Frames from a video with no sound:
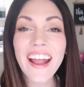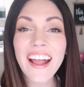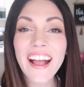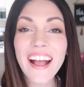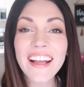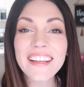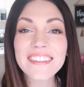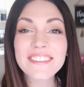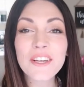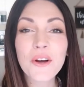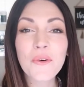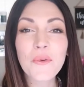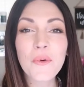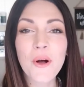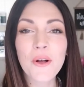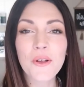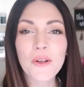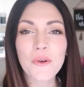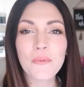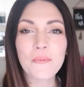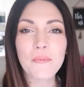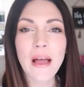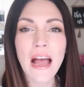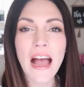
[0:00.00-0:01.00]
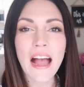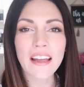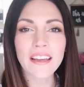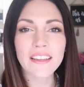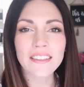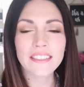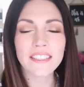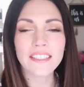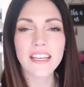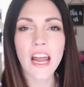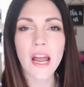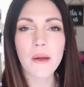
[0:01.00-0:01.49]
Hey guys, welcome
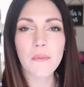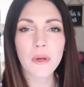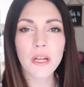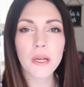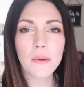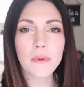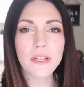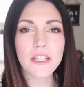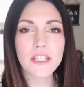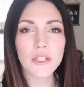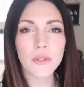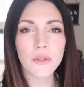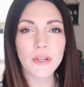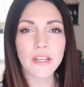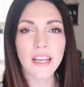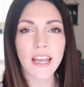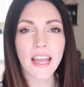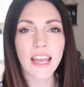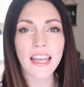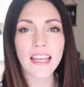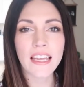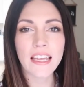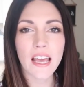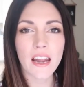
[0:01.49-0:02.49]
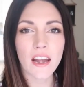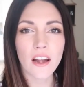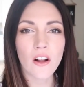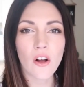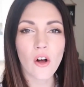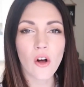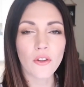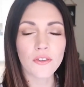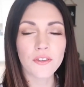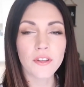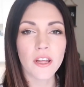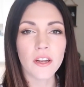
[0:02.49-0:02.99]
back. Today I'm gonna be doing a get it
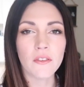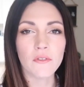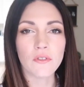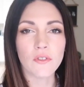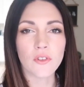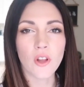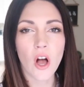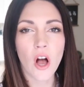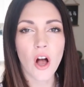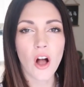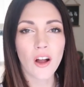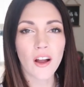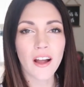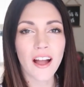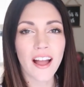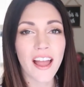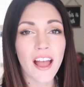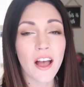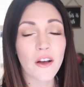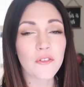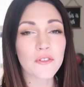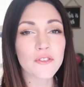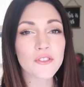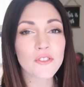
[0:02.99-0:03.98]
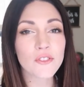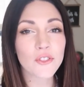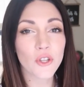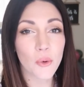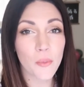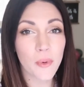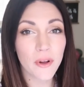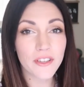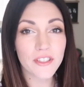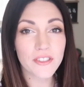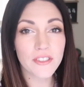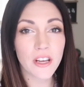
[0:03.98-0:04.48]
all done vlog. I have so
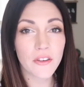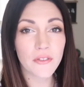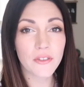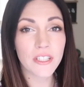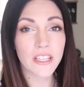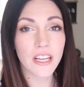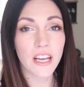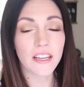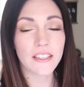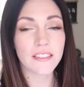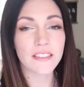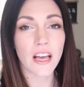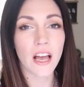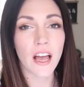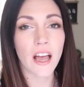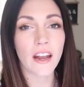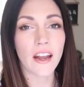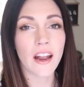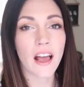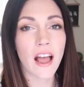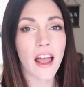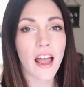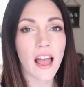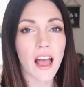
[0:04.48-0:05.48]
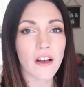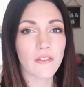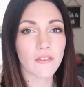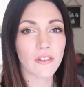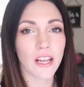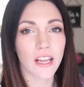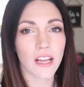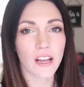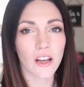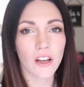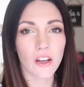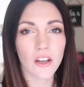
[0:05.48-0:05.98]
much stuff to get done. I have
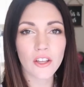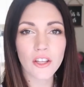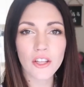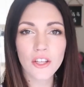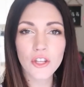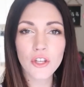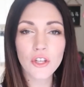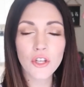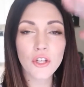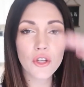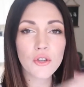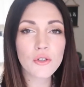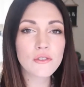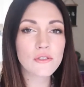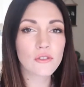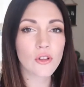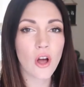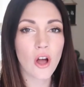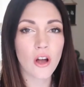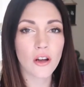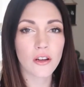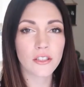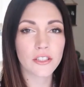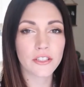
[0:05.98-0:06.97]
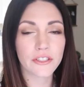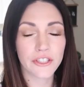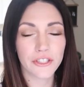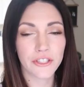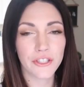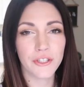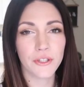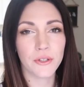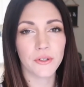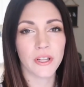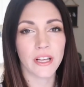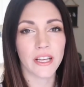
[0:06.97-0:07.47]
like a huge long
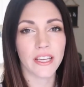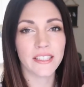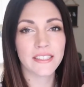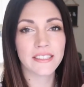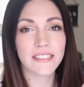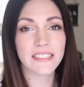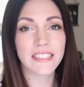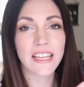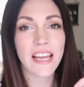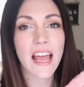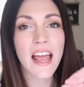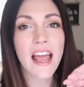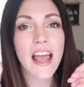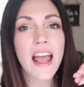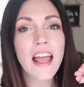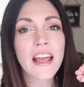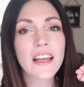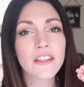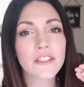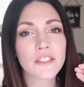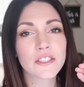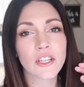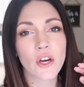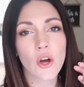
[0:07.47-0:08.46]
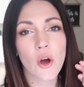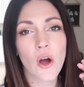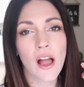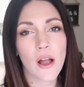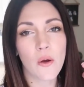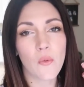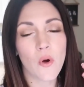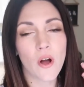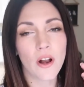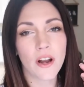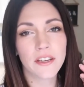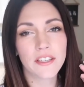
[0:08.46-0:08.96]
to-do list. So
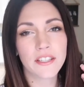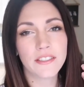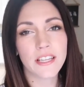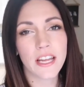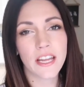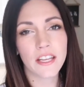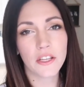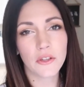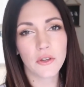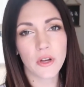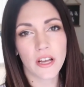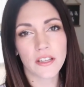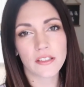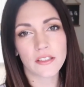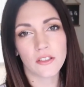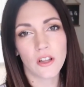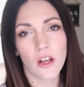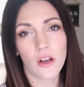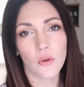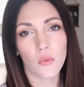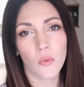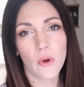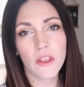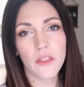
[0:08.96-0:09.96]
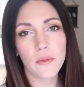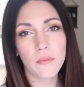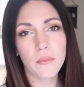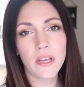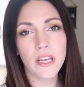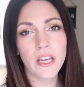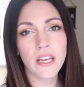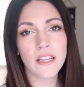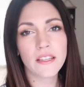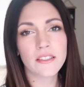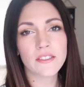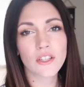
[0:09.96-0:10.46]
I wanted to take you guys along with
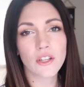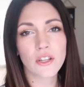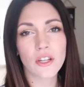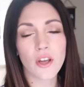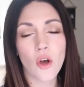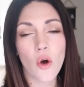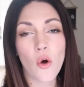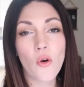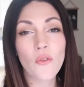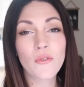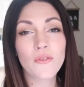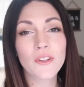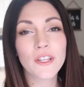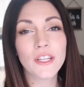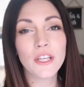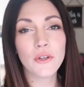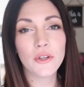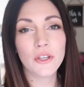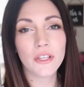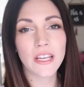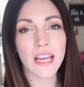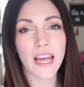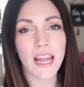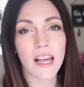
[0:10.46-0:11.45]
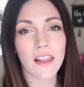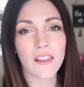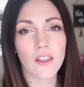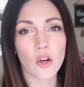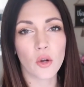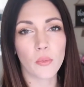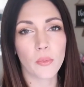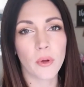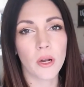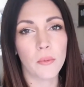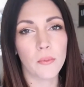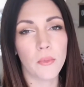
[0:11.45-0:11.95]
me so that hopefully you could get a
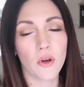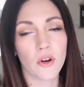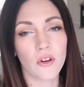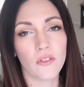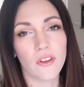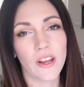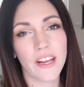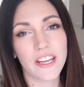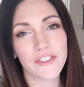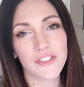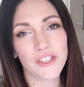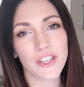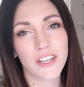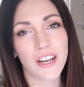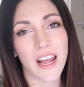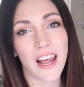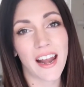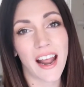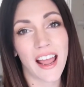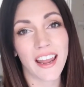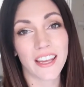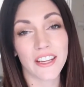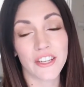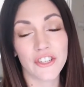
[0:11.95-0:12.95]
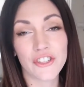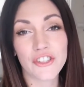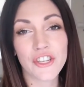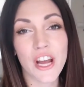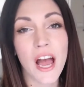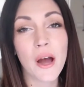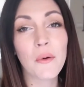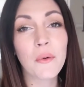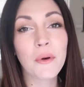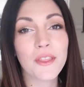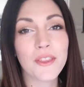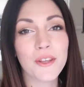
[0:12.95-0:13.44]
little bit of motivation and I can
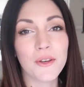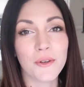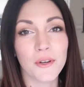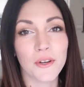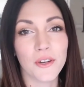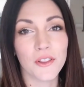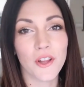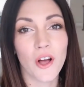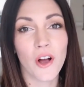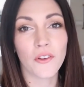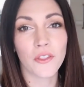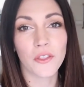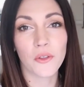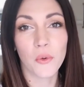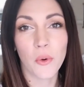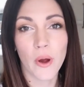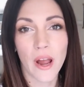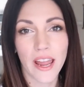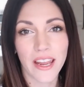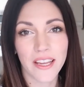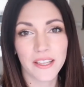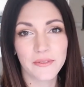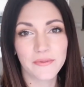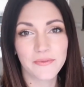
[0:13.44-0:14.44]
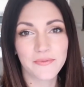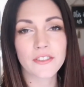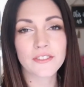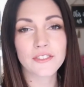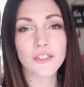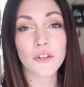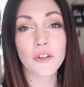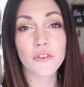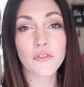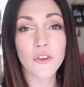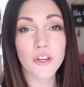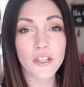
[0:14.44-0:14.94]
chat with you along the way.
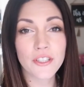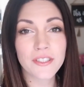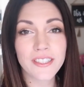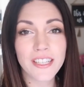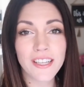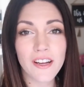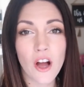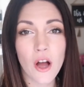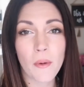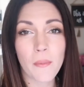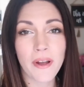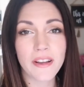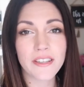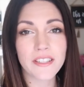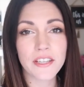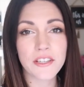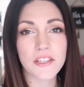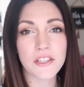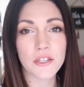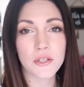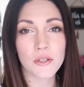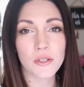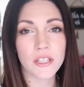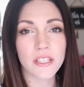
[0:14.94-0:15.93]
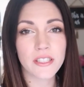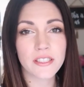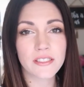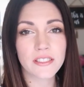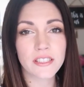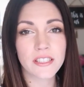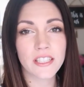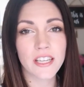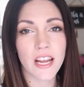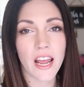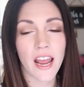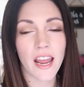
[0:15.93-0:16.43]
So the first thing on my to-do list
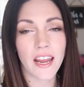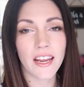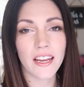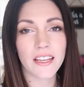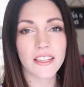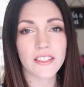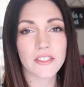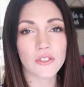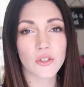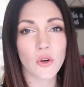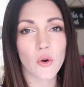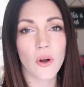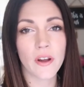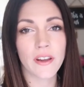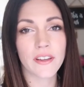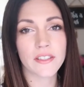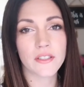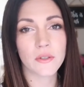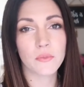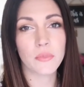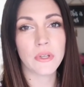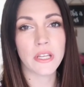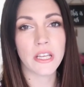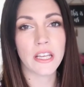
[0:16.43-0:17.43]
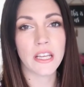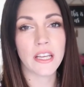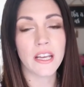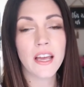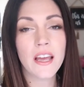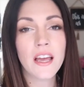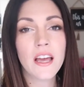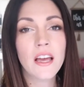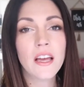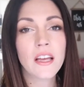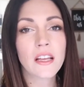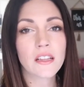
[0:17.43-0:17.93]
today is going to be
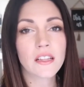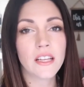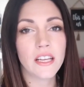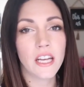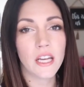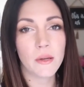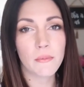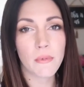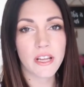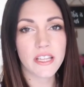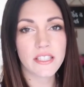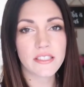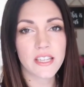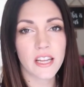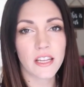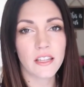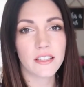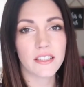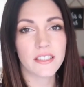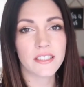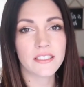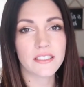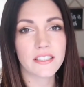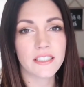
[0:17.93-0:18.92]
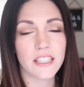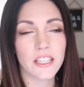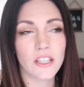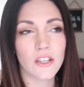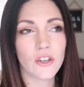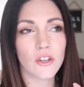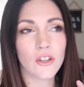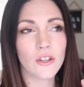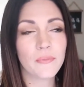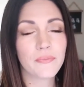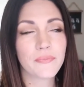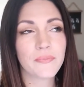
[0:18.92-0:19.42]
cleaning my stainless
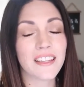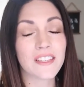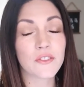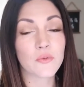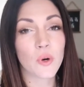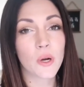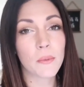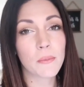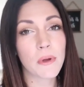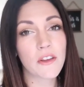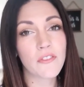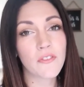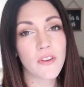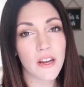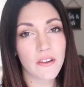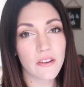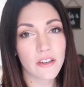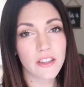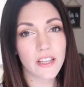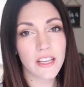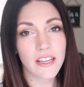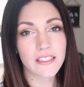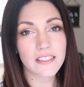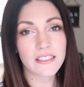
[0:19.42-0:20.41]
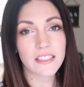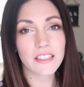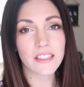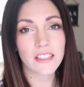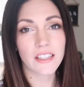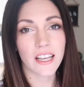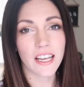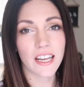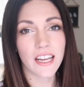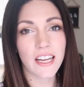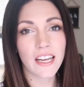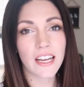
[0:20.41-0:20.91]
steel. It's one of my favorite things to
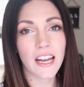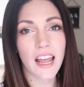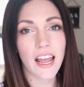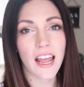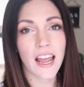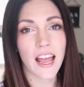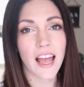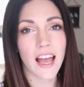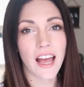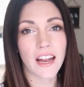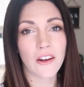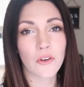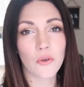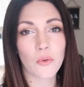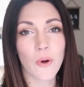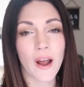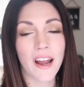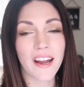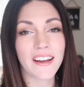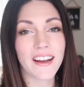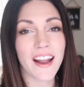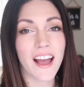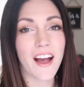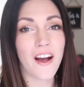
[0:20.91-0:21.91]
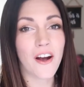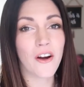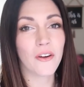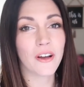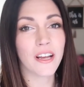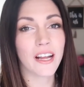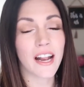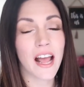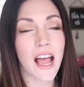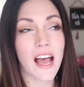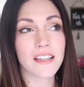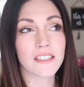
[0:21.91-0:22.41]
clean, and right now
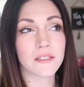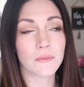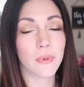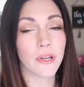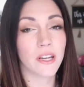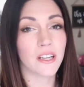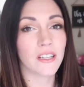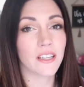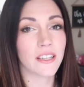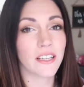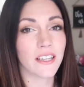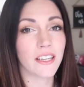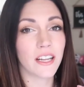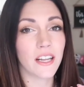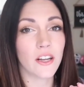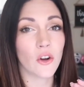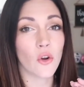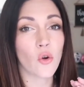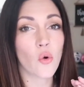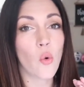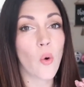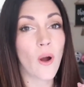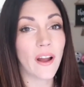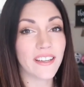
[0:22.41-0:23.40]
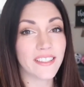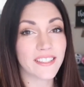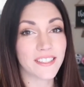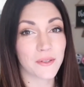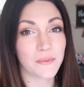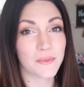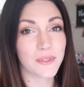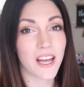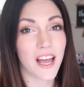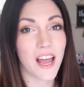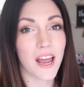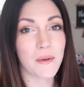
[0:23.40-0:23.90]
it hasn't been cleaned in quite
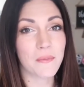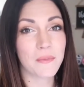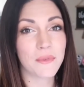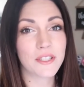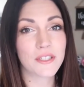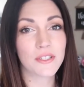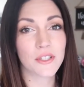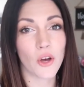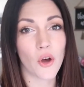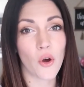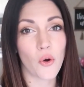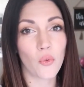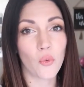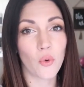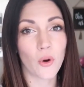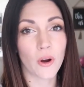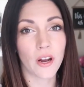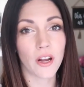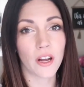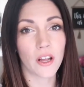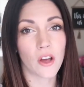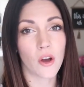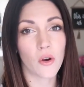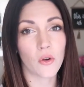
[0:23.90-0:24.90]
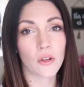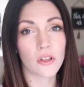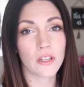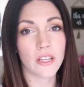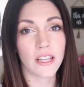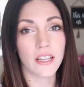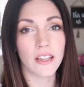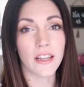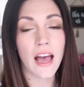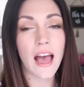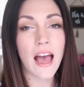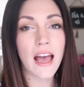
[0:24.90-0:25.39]
some time, so we're gonna go
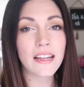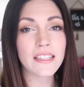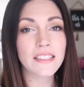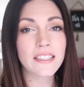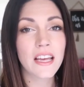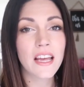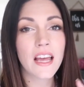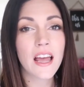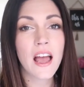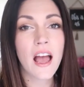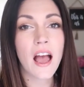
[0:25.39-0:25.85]
clean that.